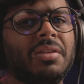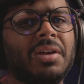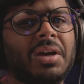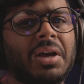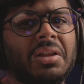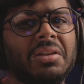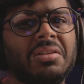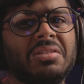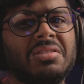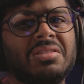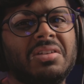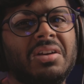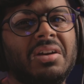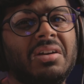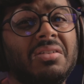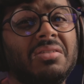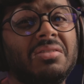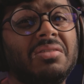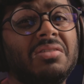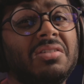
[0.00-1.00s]
that
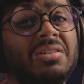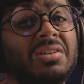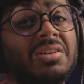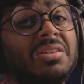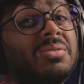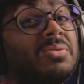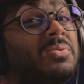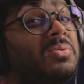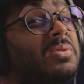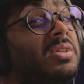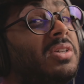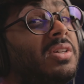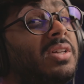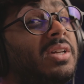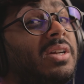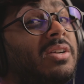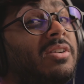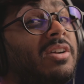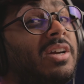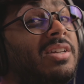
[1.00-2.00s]
sound is
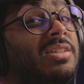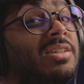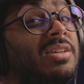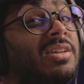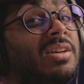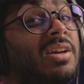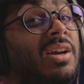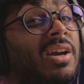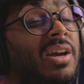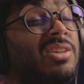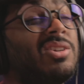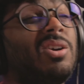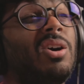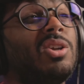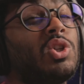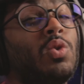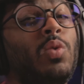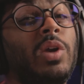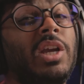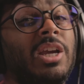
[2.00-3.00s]
really crazy. It's
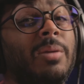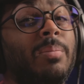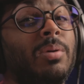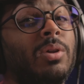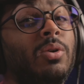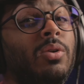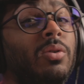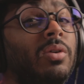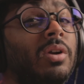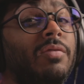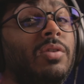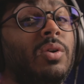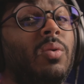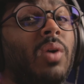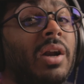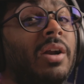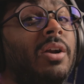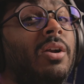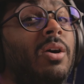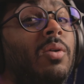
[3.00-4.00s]
called Squeaky Balloon. If you
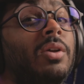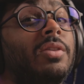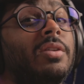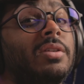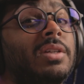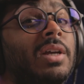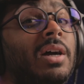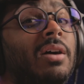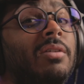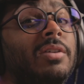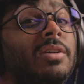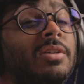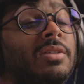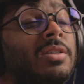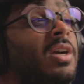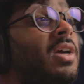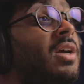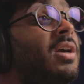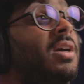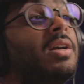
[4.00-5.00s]
want to know what the sound
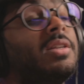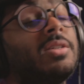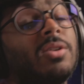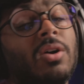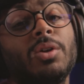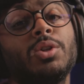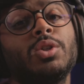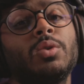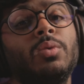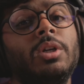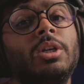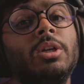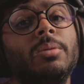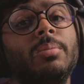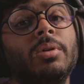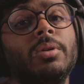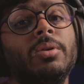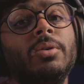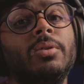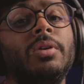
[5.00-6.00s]
is, it's called Squeaky
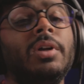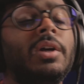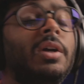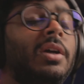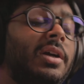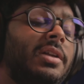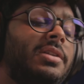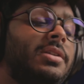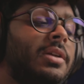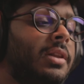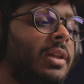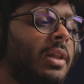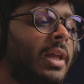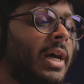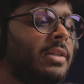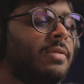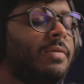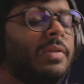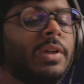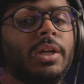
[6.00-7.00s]
Balloon. It's in the
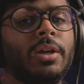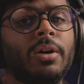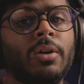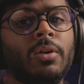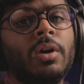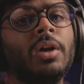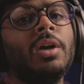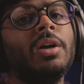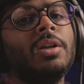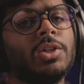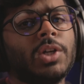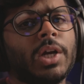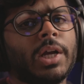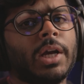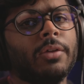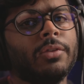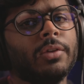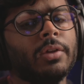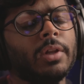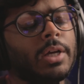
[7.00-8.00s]
last video. Check
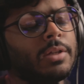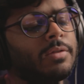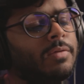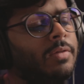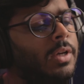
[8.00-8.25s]
out the last